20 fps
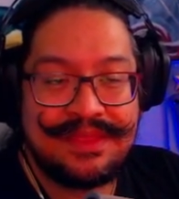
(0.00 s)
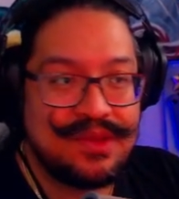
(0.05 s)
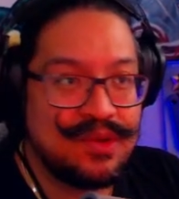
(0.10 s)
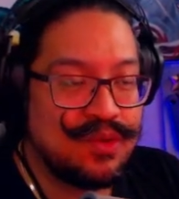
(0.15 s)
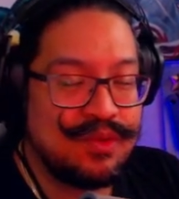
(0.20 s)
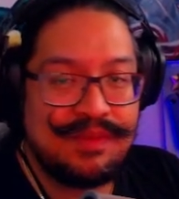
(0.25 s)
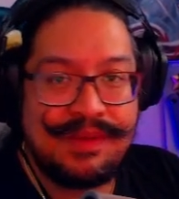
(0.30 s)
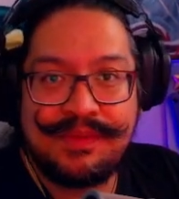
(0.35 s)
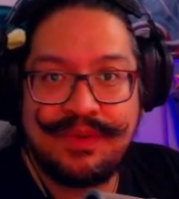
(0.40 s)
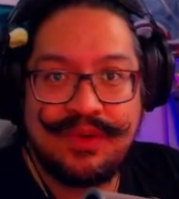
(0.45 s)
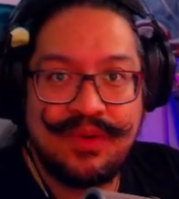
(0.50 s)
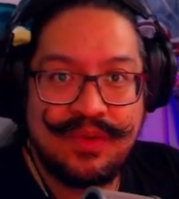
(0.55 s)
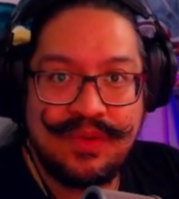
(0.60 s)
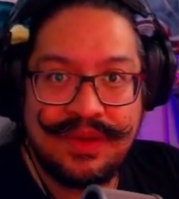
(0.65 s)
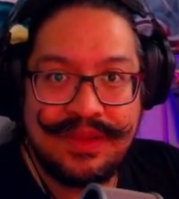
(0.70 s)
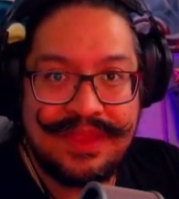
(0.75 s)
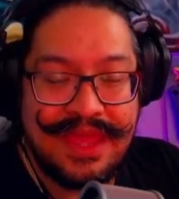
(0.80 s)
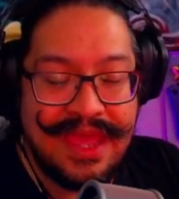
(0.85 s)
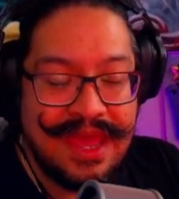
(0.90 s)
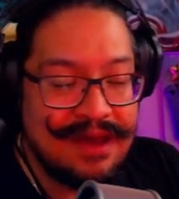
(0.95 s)
There were people who were
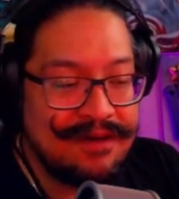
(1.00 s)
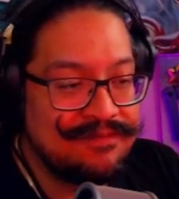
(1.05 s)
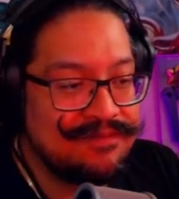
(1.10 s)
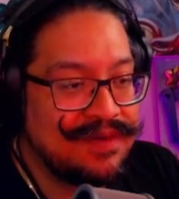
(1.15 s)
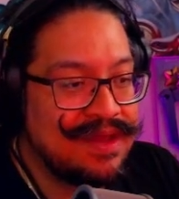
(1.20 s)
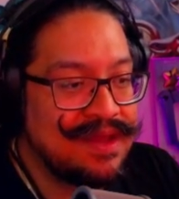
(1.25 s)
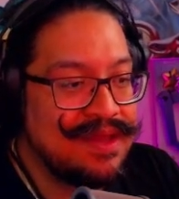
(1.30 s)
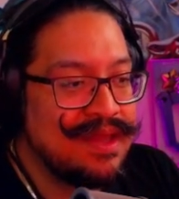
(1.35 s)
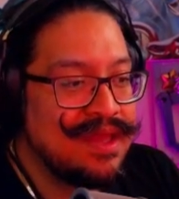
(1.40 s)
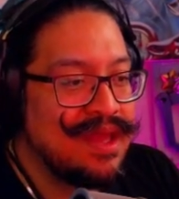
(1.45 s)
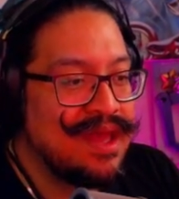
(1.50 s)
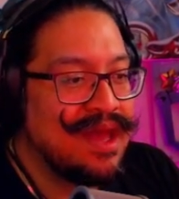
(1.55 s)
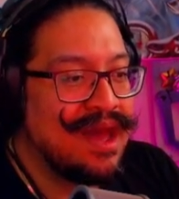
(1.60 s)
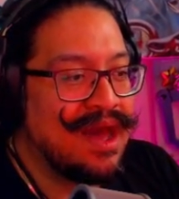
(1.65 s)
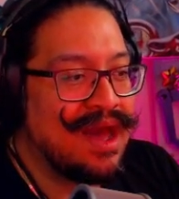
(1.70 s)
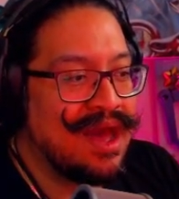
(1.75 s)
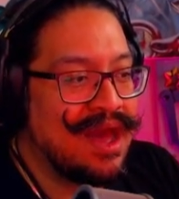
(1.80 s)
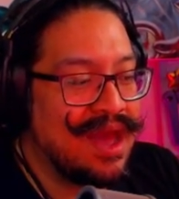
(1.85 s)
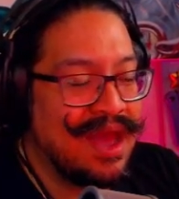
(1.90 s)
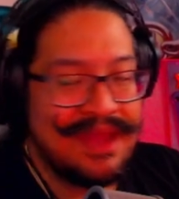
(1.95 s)
in the alpha.
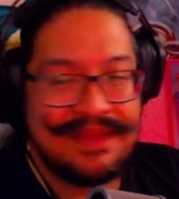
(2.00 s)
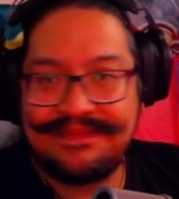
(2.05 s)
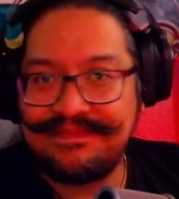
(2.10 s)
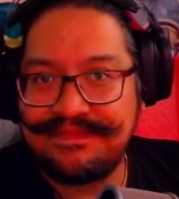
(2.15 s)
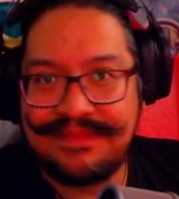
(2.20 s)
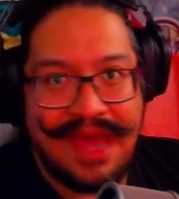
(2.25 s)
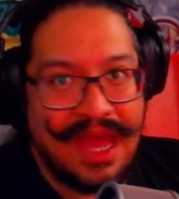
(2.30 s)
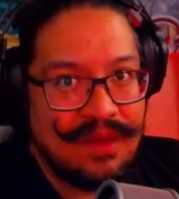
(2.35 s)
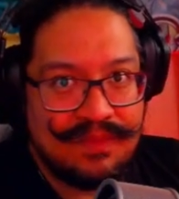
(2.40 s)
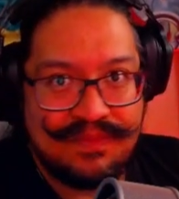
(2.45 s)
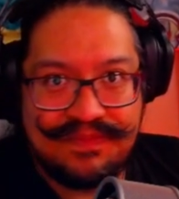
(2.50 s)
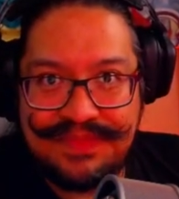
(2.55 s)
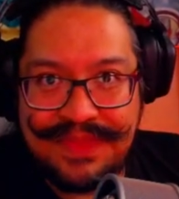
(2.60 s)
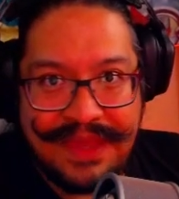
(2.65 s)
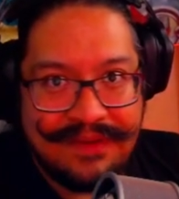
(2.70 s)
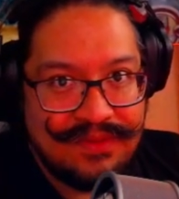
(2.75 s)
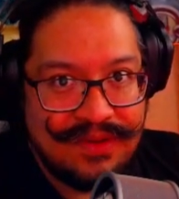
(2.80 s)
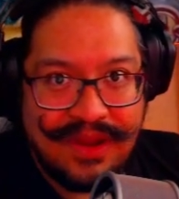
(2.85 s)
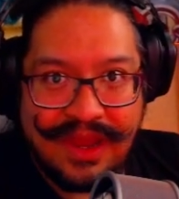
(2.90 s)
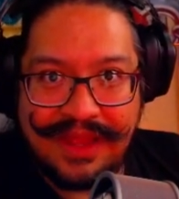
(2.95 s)
Uh, I I
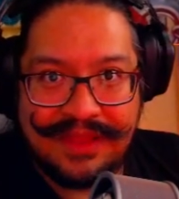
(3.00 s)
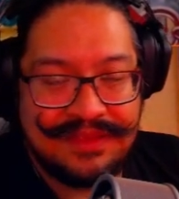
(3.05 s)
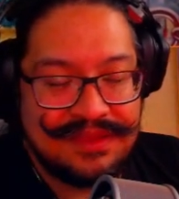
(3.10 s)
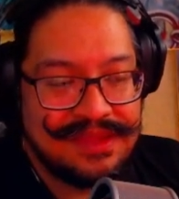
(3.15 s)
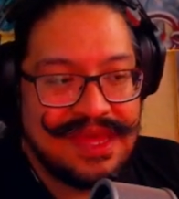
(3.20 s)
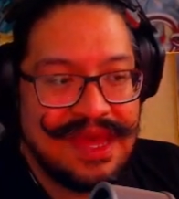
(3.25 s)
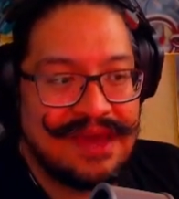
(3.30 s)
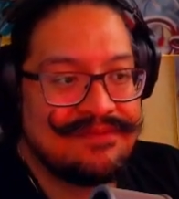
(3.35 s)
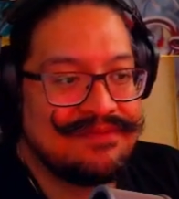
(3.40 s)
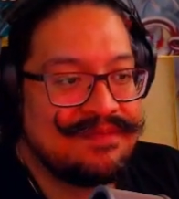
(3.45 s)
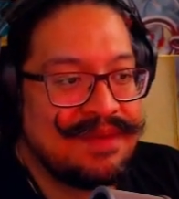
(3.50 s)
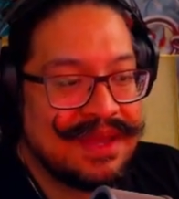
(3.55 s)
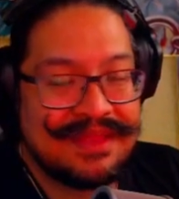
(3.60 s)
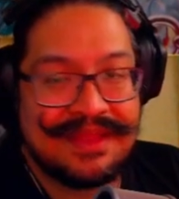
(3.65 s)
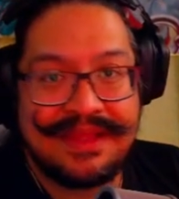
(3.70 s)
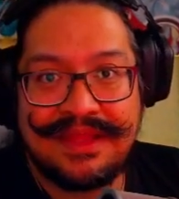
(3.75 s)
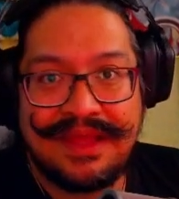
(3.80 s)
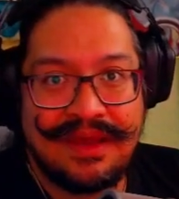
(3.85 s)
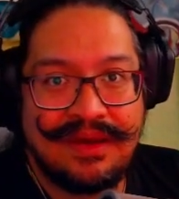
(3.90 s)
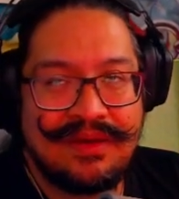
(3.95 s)
never got into the alpha back
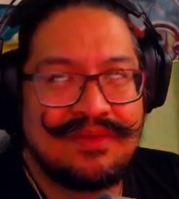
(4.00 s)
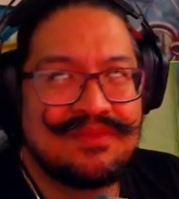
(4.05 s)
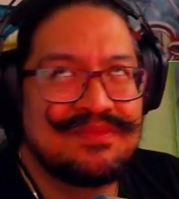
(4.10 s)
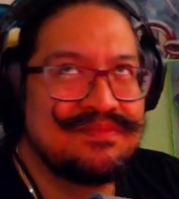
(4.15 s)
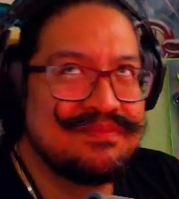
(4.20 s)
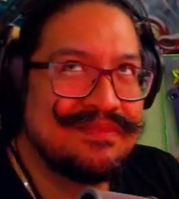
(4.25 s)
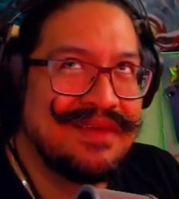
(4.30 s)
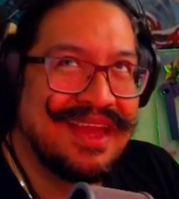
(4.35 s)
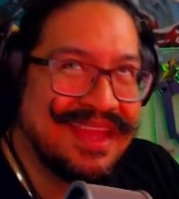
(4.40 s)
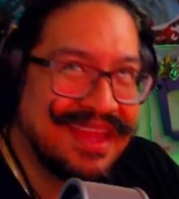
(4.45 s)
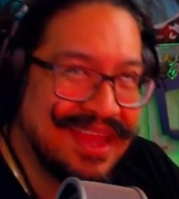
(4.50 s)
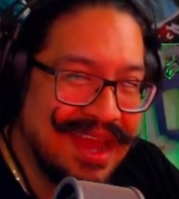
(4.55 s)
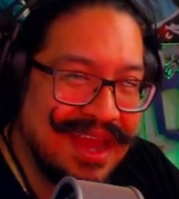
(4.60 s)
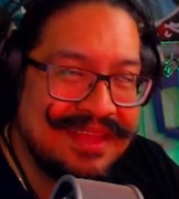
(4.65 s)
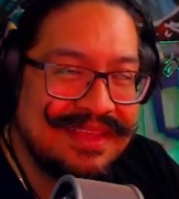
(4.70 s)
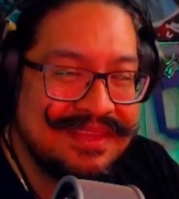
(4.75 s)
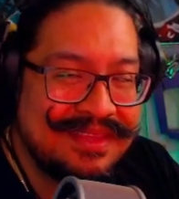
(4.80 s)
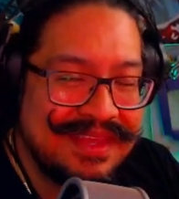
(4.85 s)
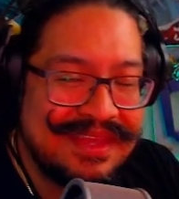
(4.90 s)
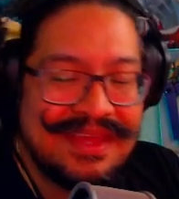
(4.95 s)
then. I, oh, I
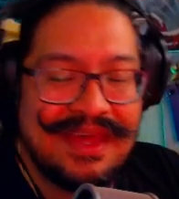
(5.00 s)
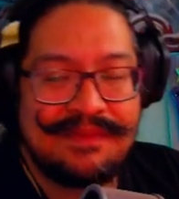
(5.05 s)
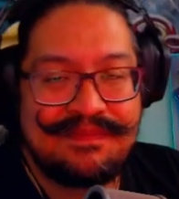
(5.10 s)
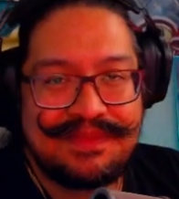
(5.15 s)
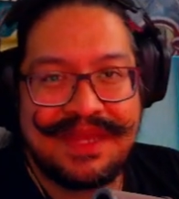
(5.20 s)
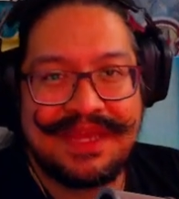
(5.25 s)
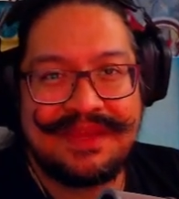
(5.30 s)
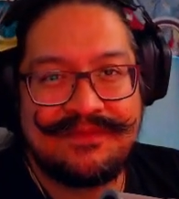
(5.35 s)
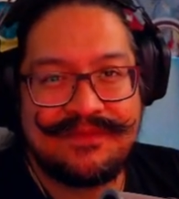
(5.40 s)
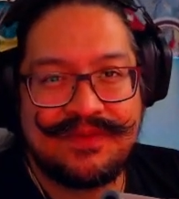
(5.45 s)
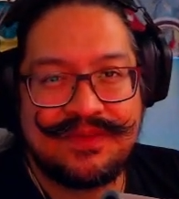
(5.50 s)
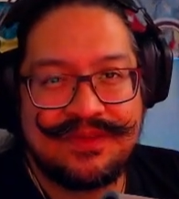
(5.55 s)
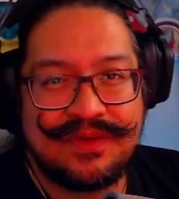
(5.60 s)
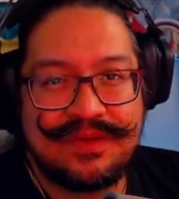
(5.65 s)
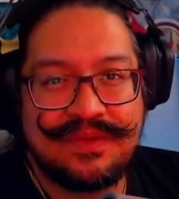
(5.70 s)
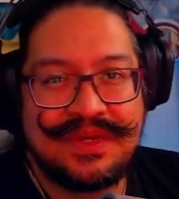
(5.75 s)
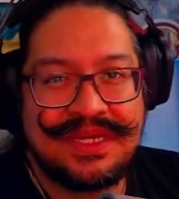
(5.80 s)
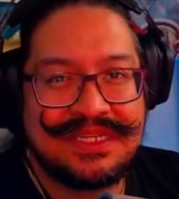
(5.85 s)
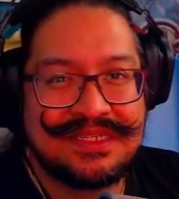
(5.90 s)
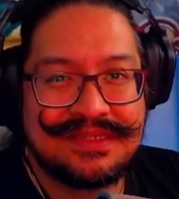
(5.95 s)
kind of did. I played for
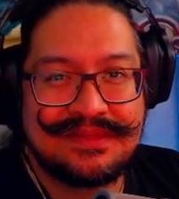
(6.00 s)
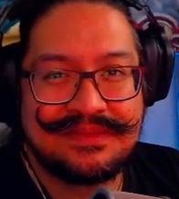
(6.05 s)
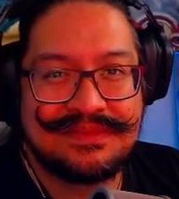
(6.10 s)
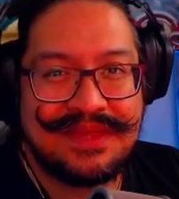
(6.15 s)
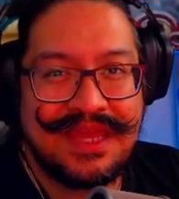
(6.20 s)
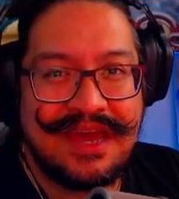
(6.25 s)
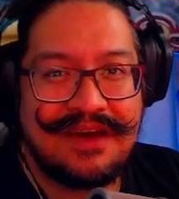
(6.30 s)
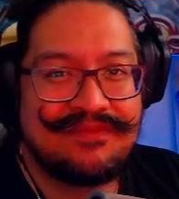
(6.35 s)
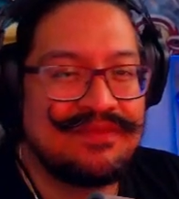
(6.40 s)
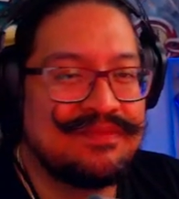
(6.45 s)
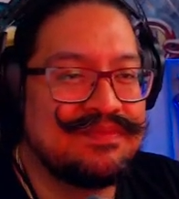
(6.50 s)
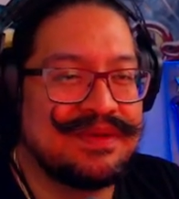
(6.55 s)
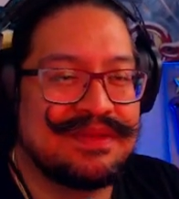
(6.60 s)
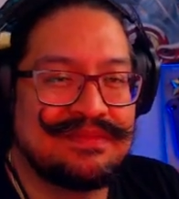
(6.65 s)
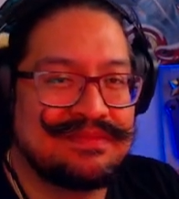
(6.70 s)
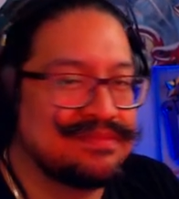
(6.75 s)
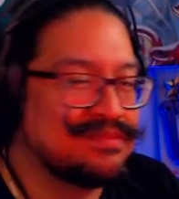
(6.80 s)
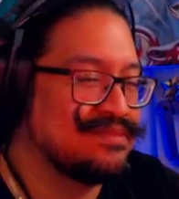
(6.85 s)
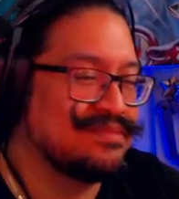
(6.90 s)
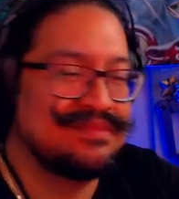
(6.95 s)
two weeks the alpha, but
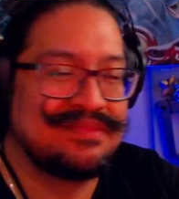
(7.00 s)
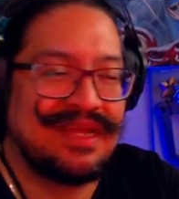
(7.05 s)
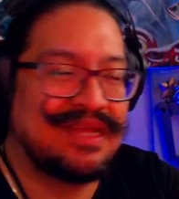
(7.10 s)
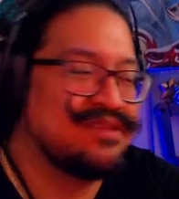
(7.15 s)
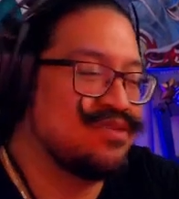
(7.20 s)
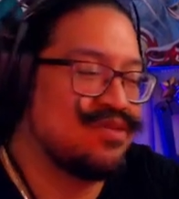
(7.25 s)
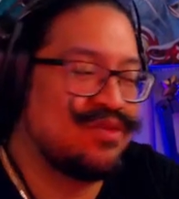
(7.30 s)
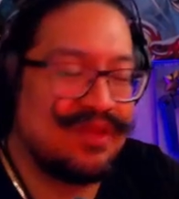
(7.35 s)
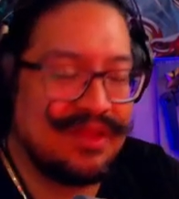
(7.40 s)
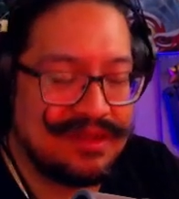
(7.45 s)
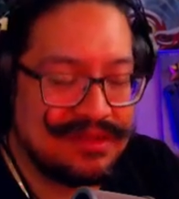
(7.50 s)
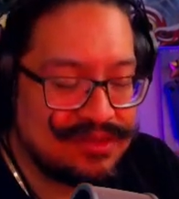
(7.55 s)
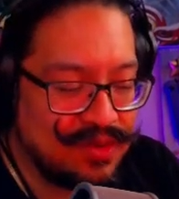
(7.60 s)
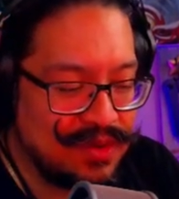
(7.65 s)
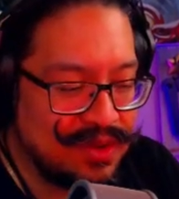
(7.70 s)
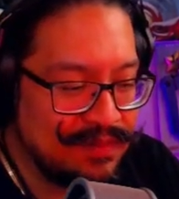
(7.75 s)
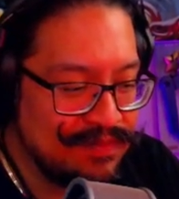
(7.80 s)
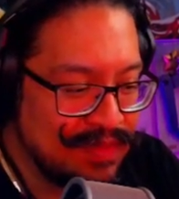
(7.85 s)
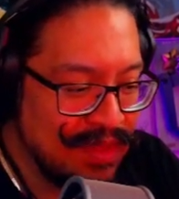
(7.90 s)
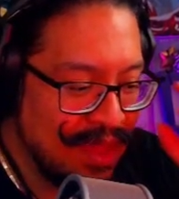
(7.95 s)
that's a whole other story.